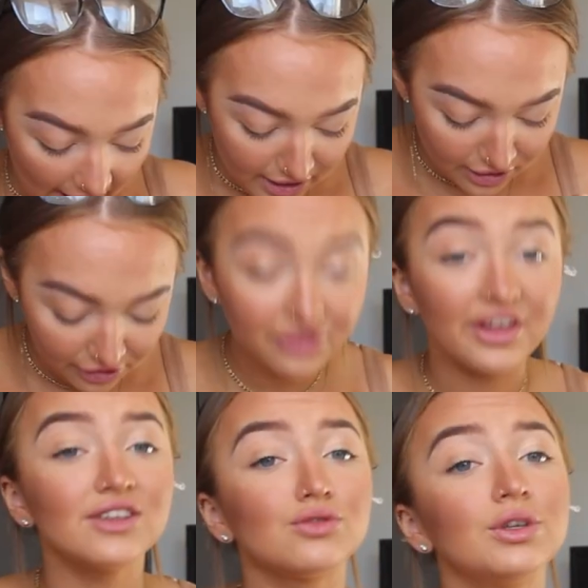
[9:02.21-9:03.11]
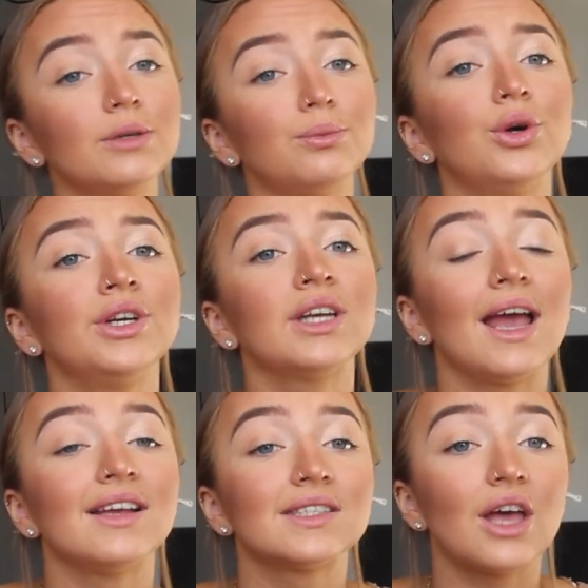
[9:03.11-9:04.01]
Another thing that's really important
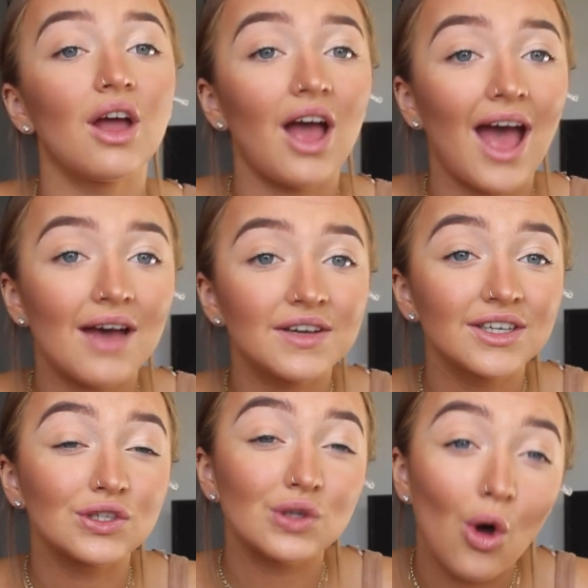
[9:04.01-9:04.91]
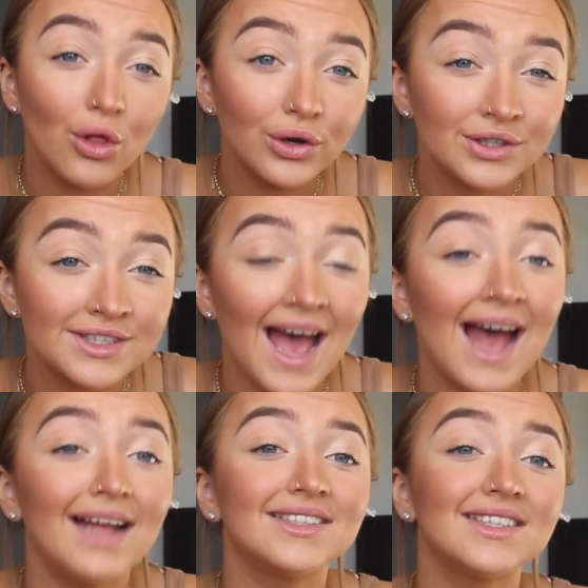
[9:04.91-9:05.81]
is having scholars
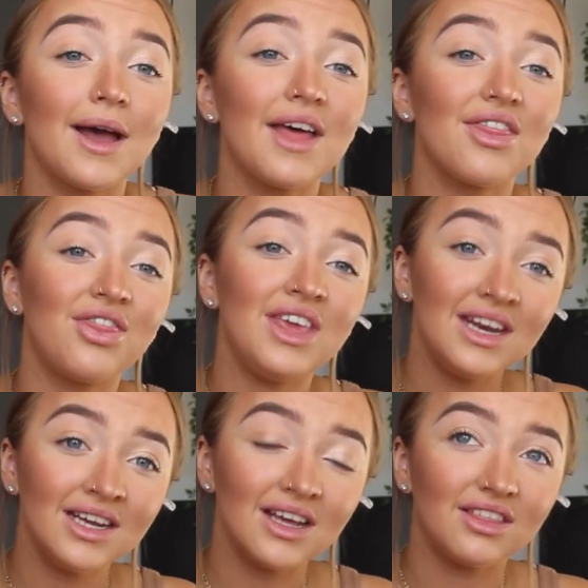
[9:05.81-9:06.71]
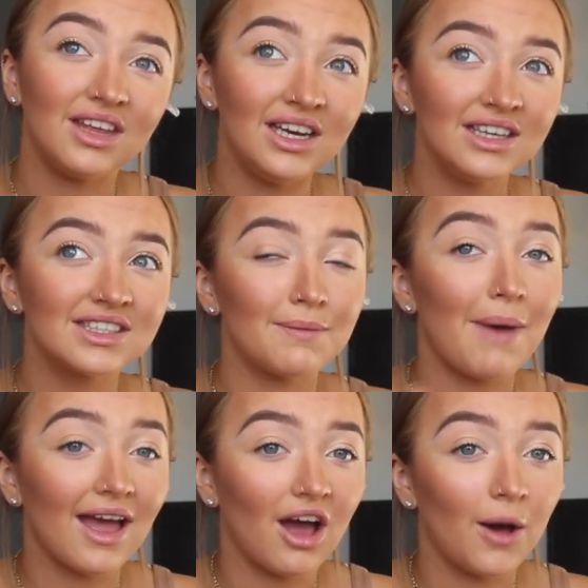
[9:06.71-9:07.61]
and theories to
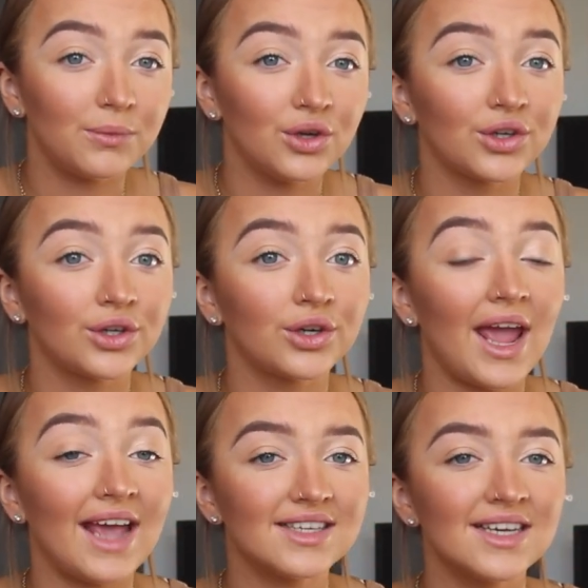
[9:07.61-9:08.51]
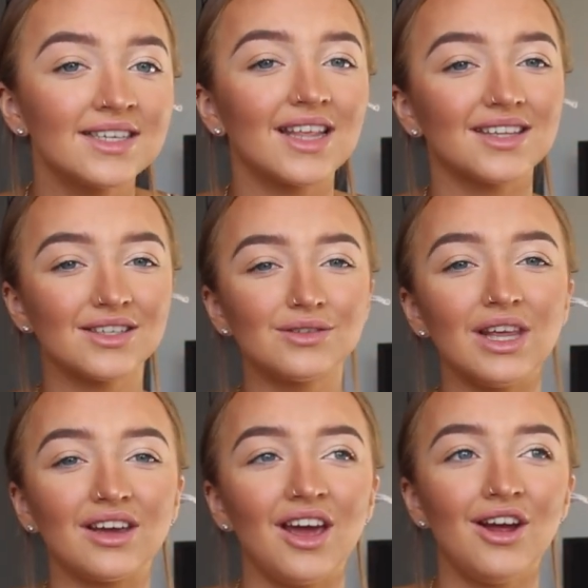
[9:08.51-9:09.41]
back up your essays. This is
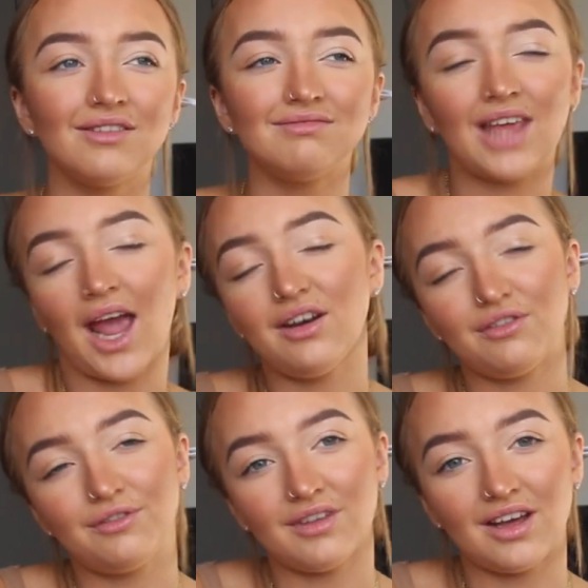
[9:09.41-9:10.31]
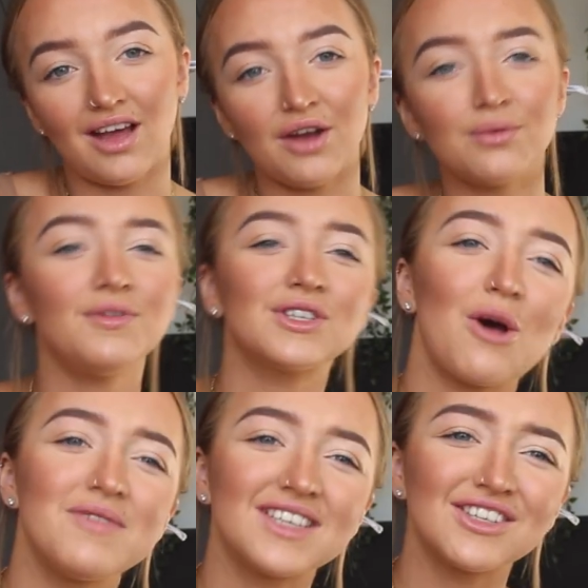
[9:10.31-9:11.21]
like kind of, I don't know if it's
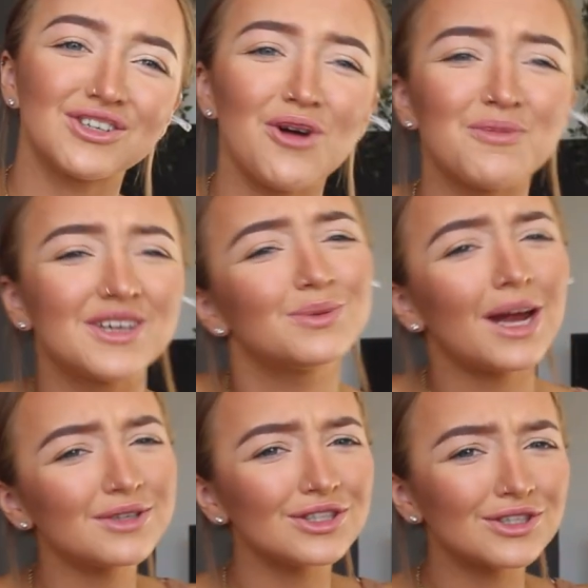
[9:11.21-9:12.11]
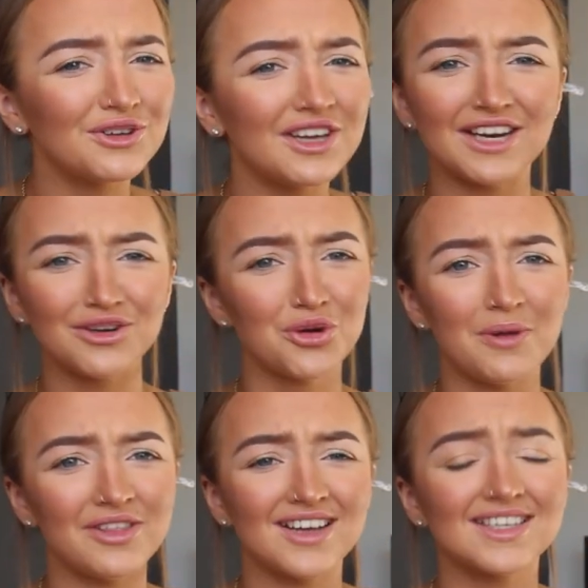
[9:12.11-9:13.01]
common sense or not, because when I was in school I didn't know
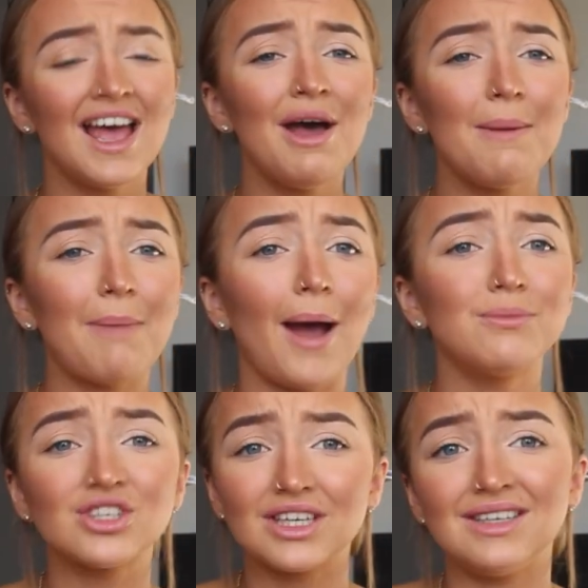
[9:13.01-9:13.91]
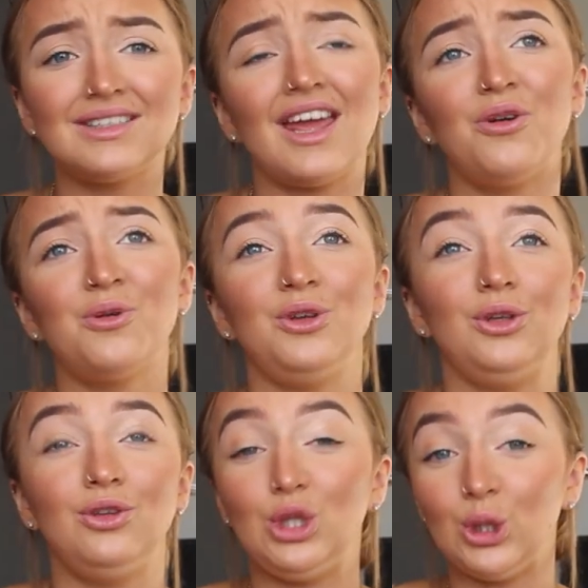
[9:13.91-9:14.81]
about this, but I'm just gonna tell
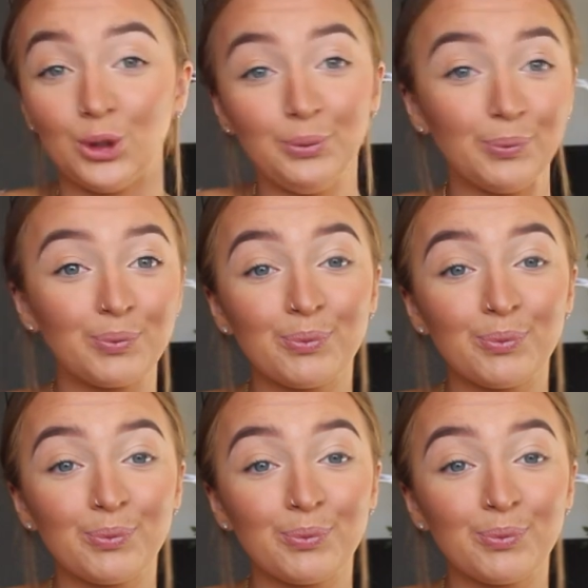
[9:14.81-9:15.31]
you.